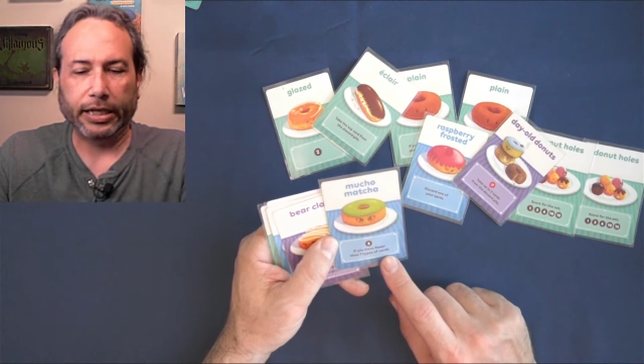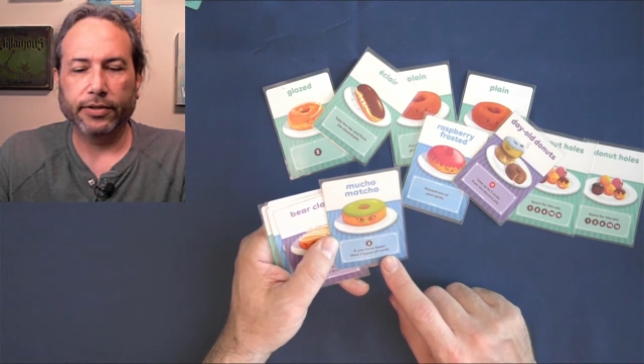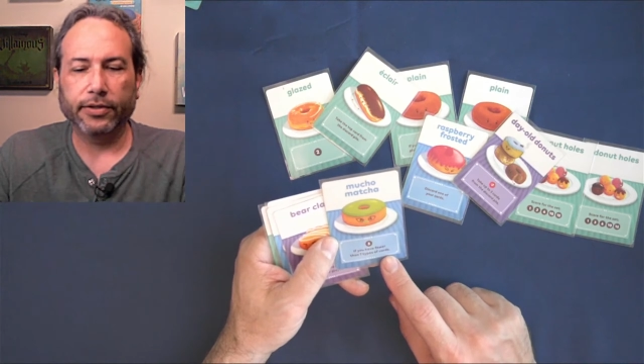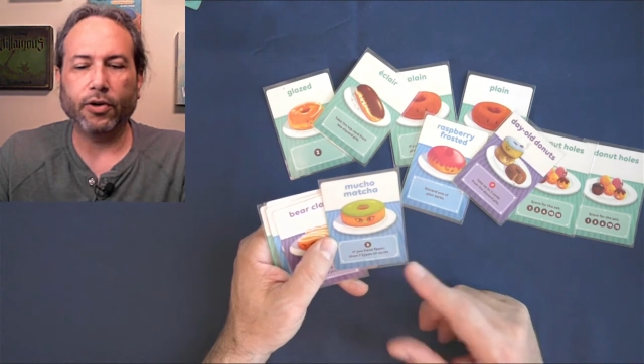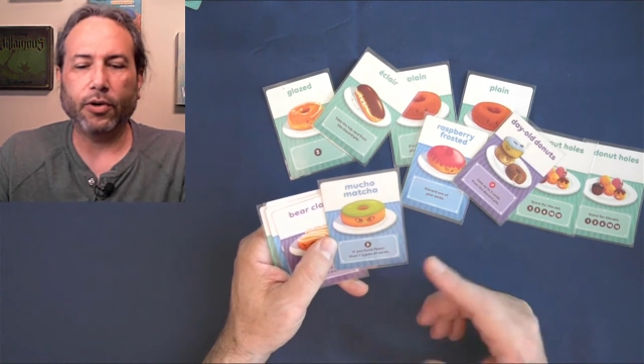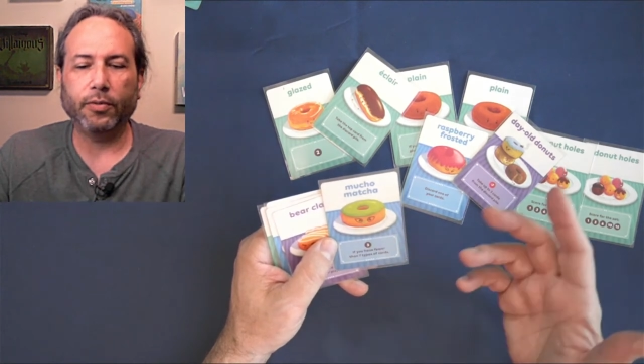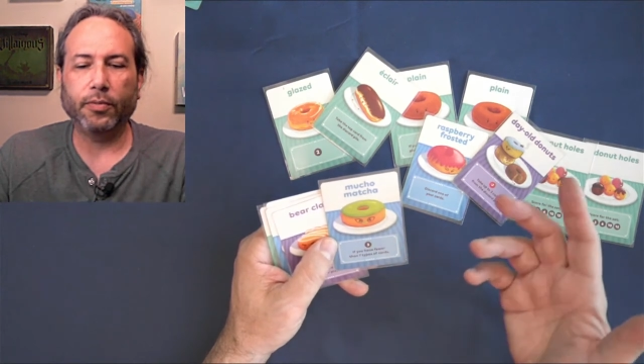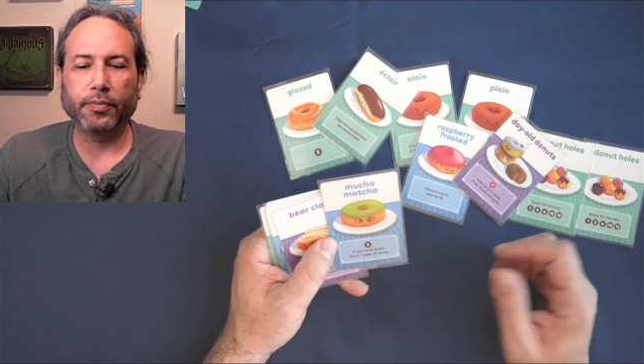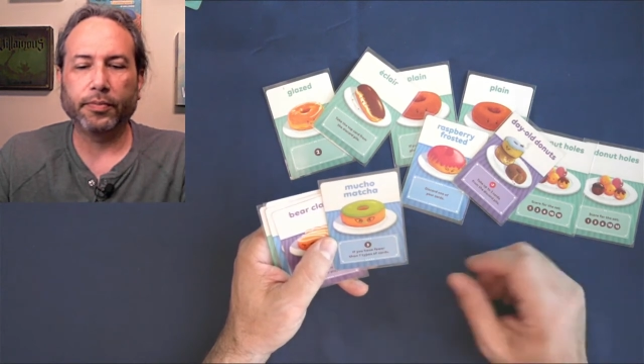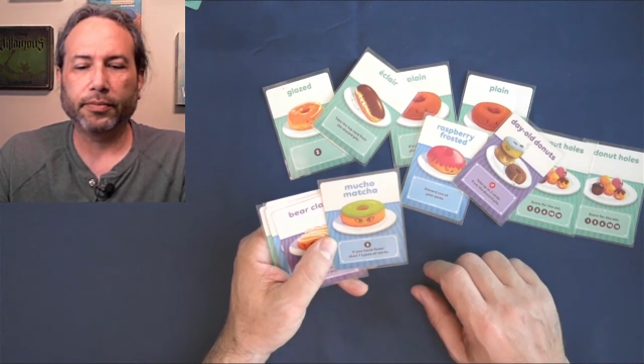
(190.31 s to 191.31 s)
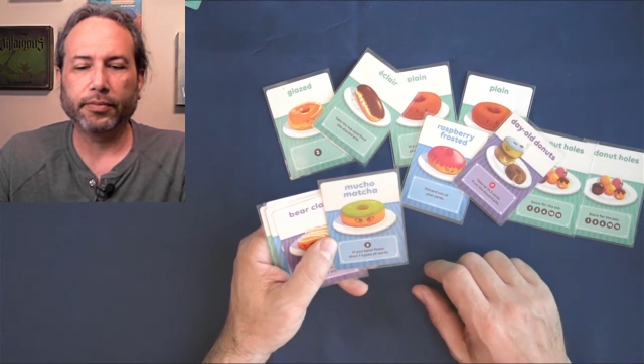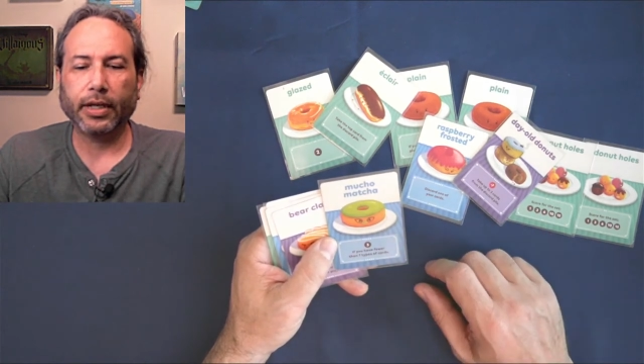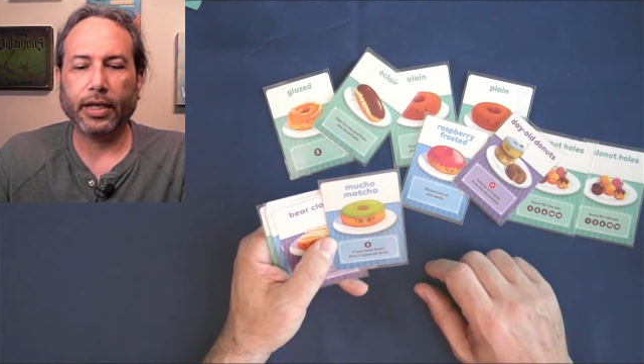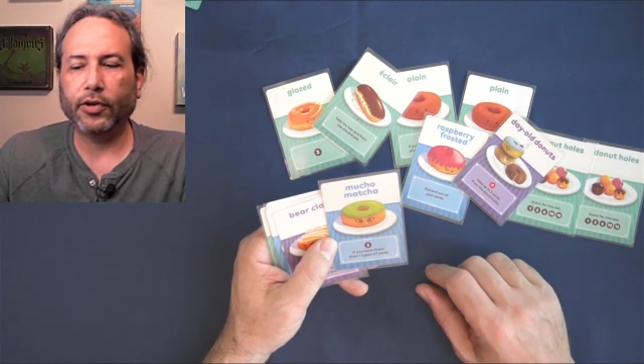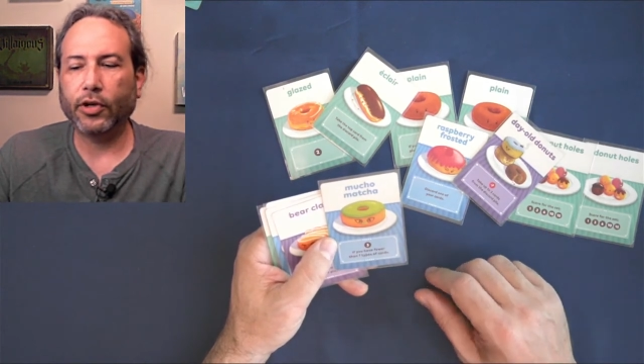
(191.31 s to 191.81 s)
So
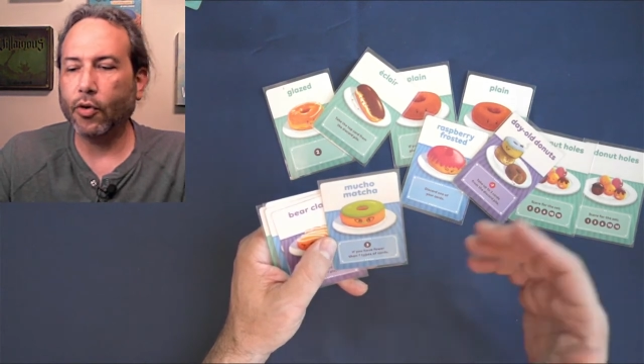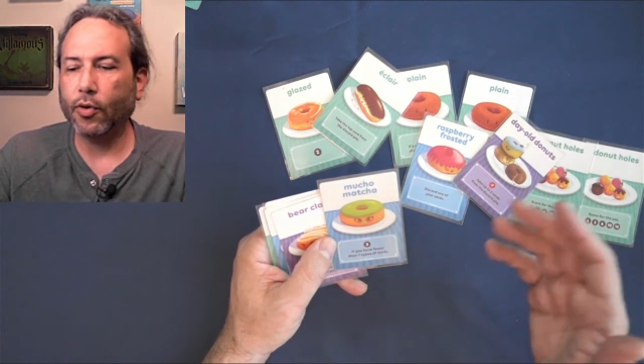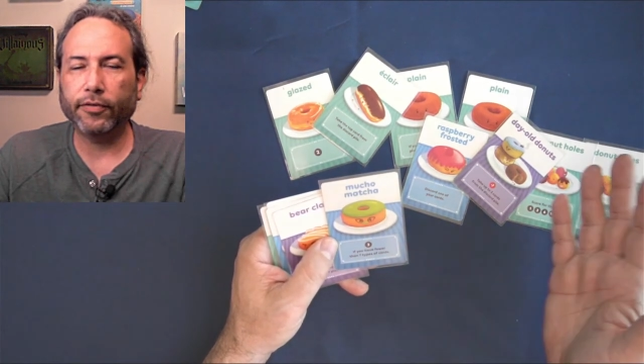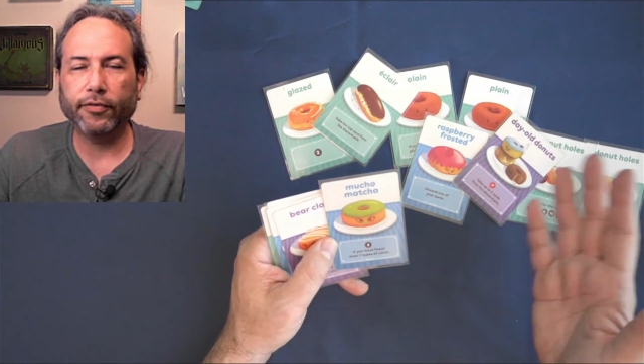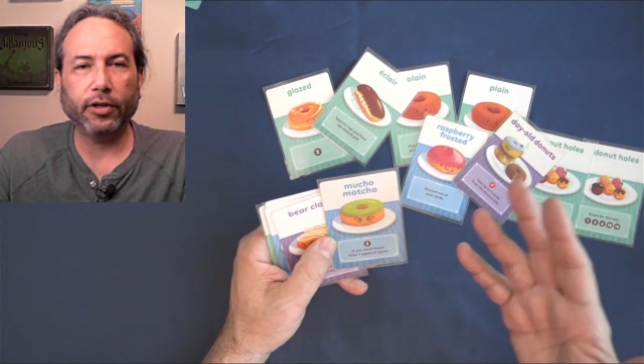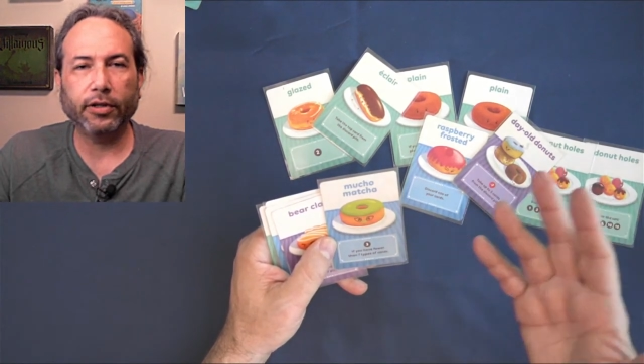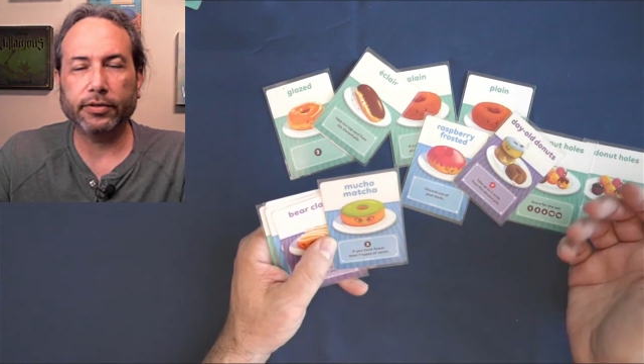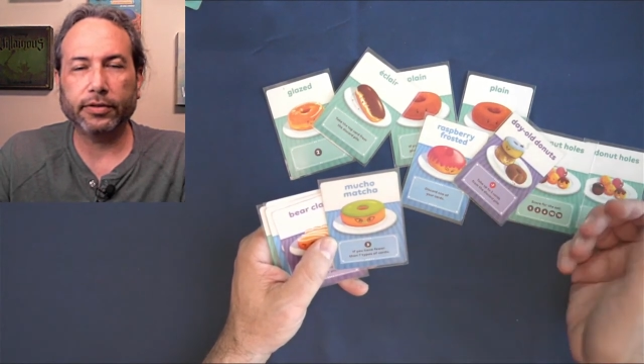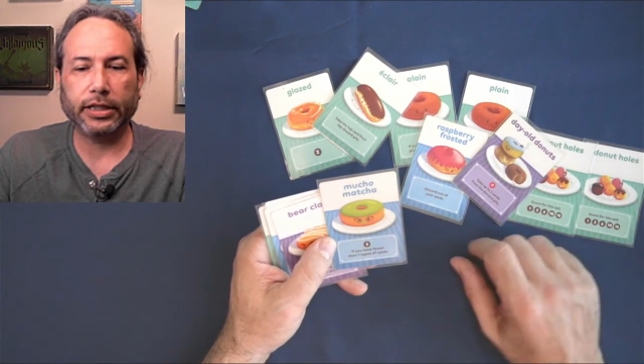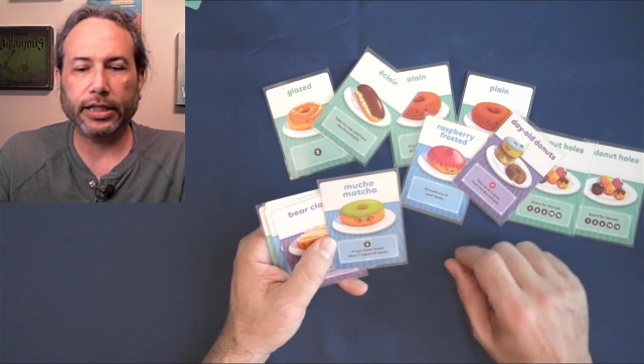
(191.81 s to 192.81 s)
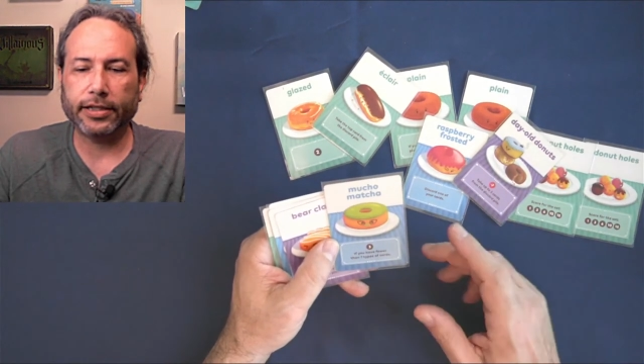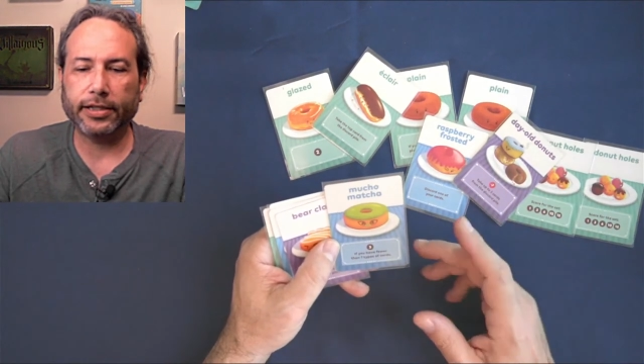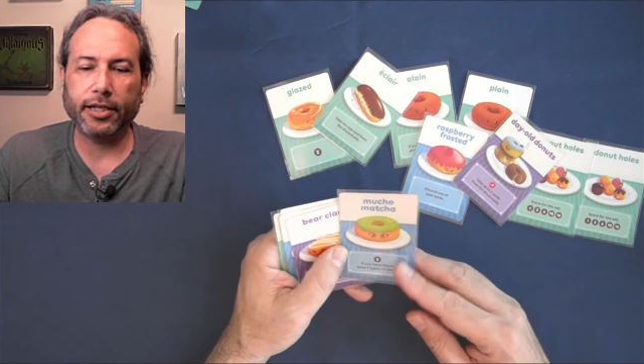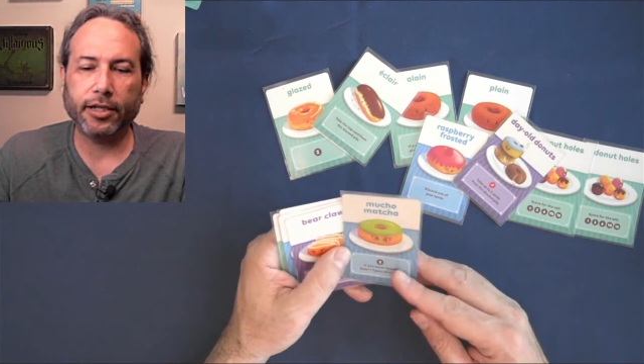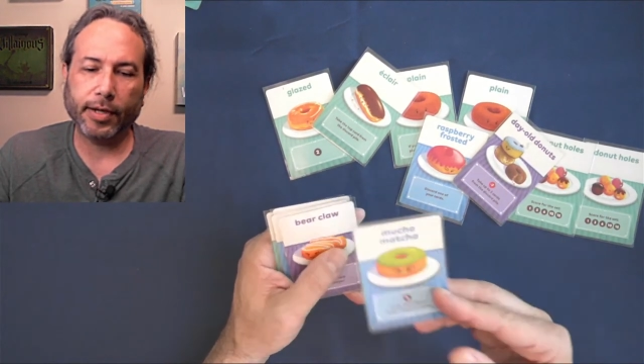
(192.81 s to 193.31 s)
if you're going for select
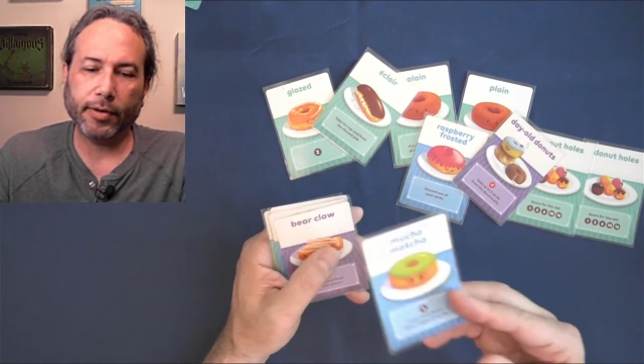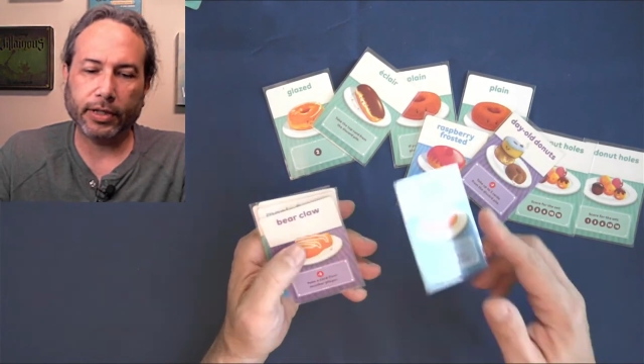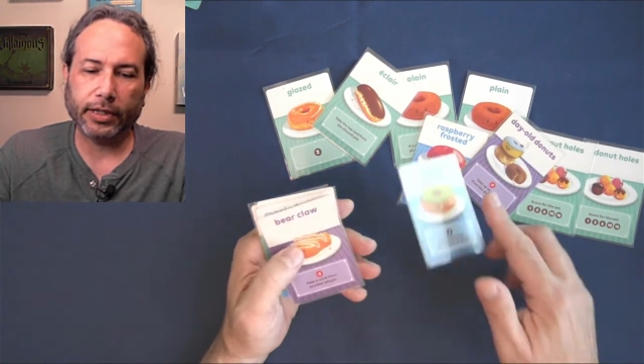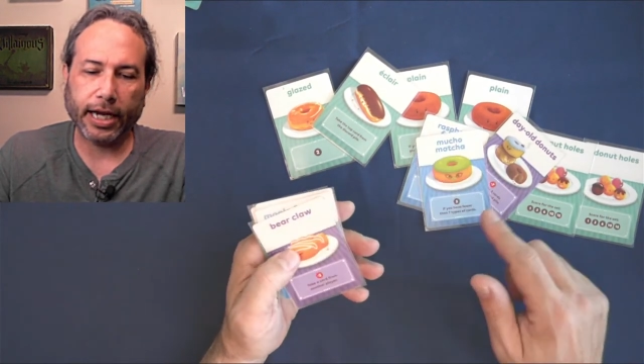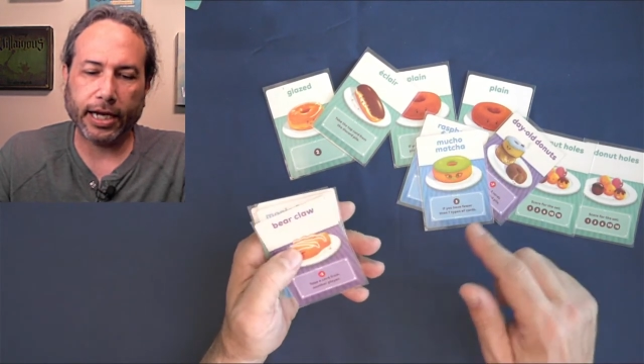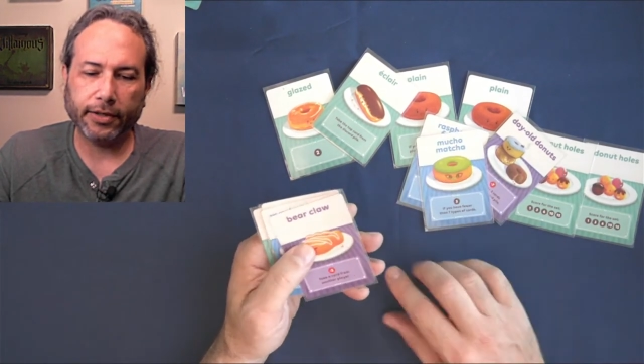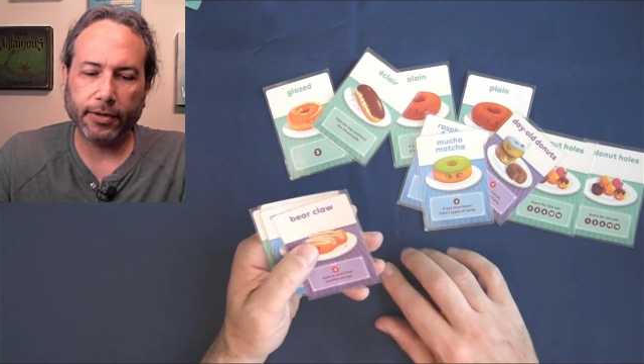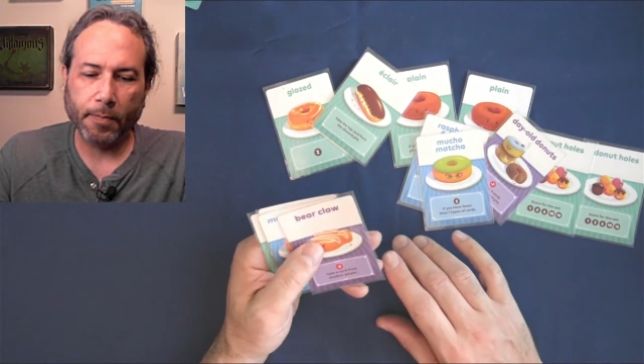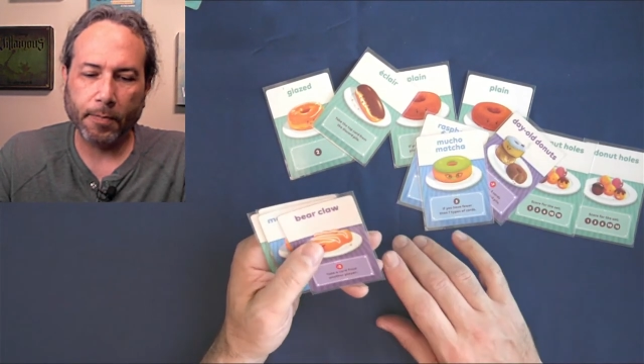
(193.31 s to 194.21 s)
set, you may want that.